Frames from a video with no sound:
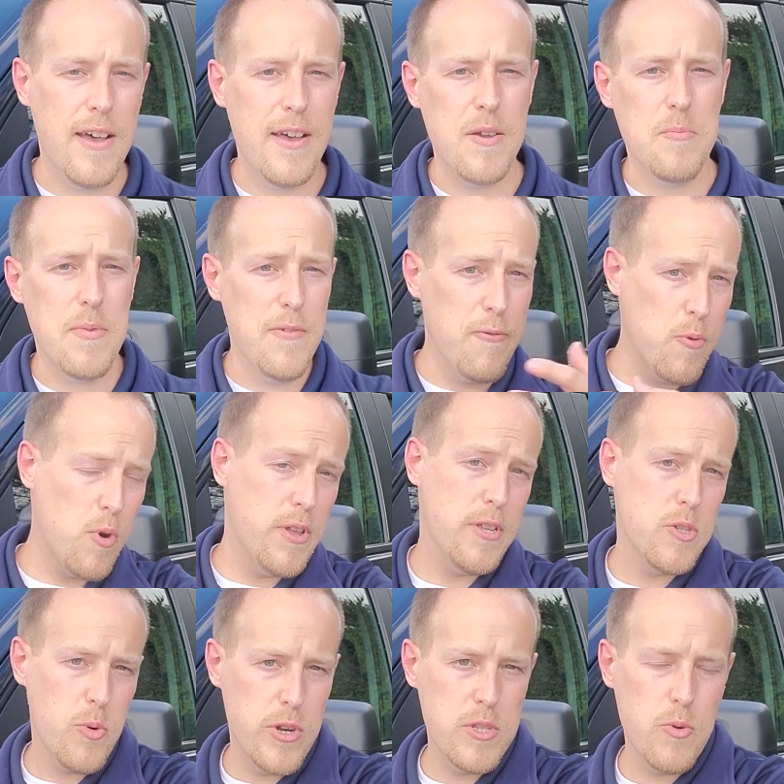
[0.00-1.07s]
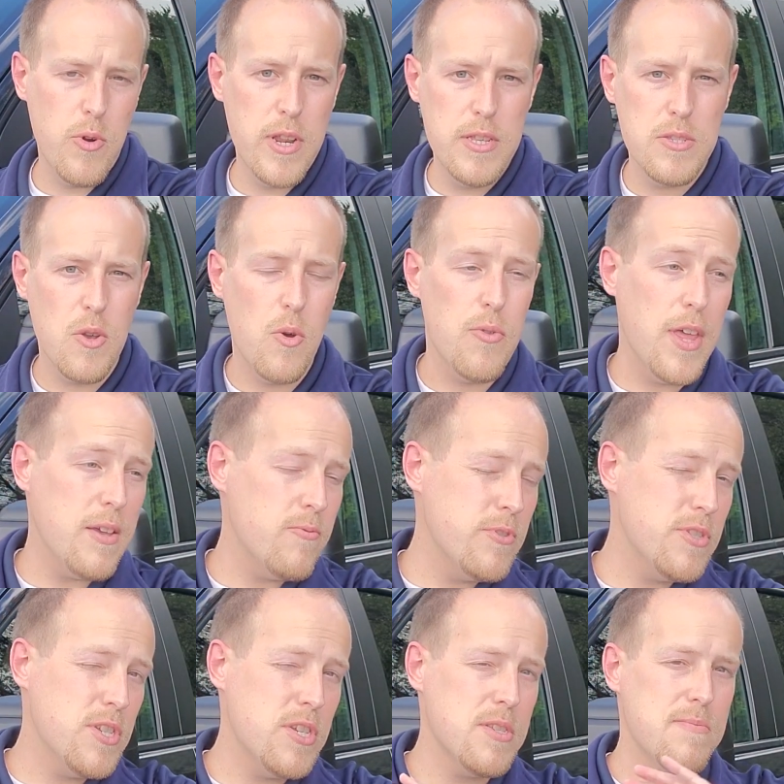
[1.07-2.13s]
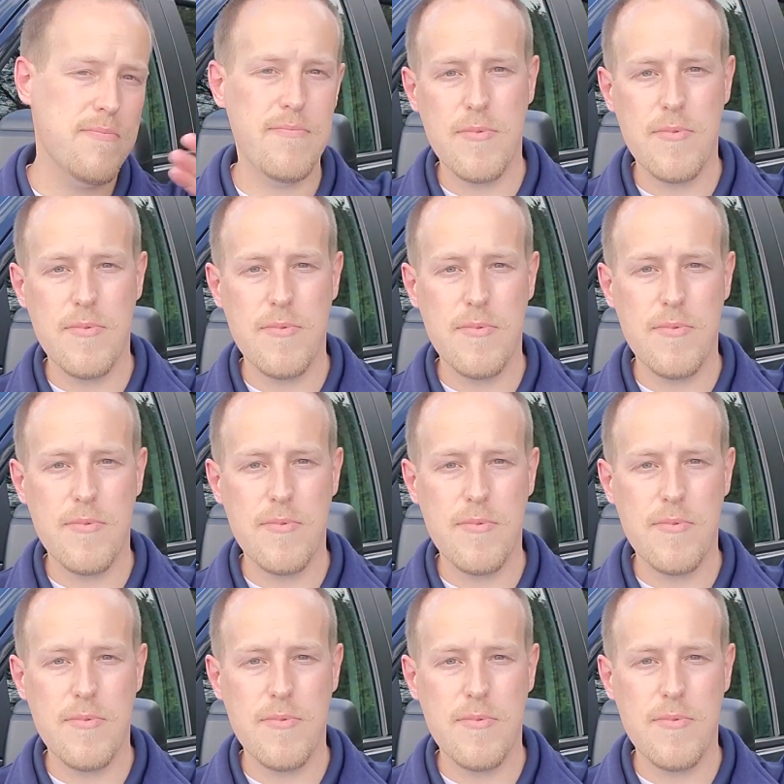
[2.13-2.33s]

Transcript: before on the 2020. So that one's just,